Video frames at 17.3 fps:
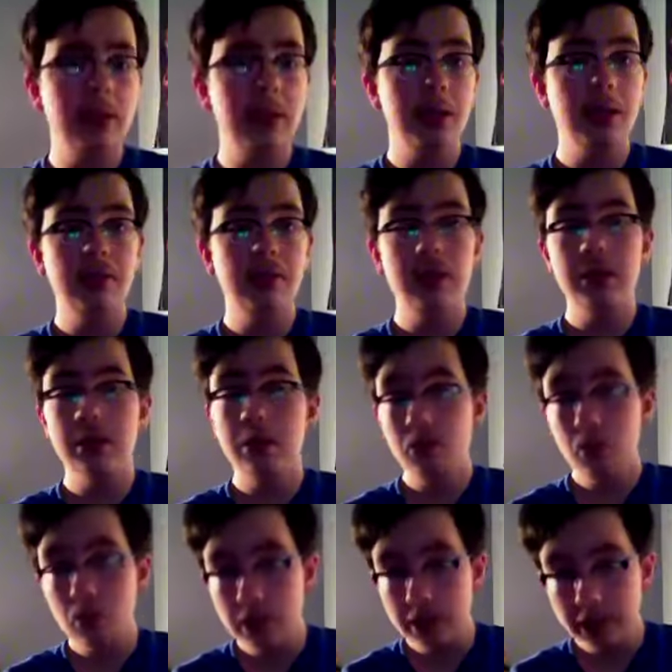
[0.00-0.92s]
delivering the
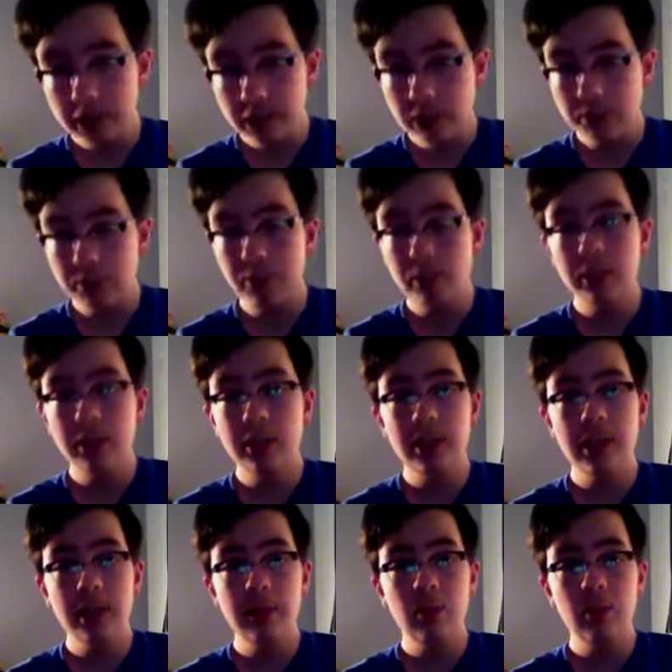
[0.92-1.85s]
one-liners pretty
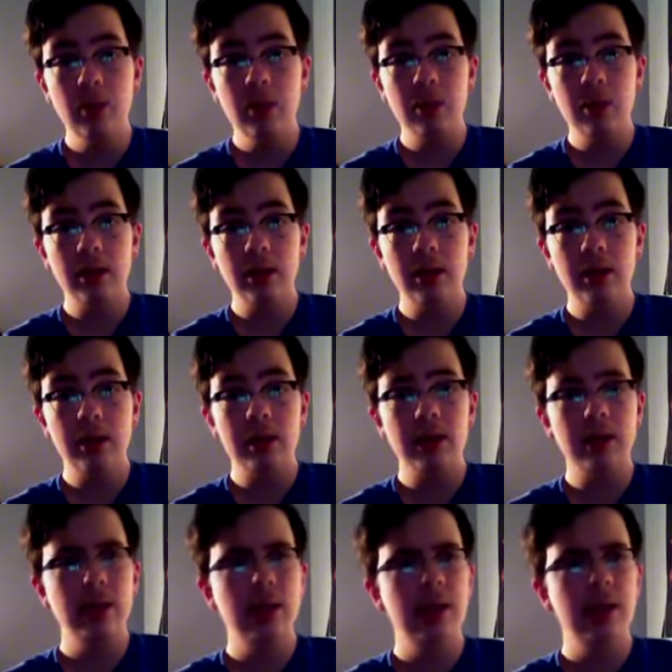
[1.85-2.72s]
damn well, like,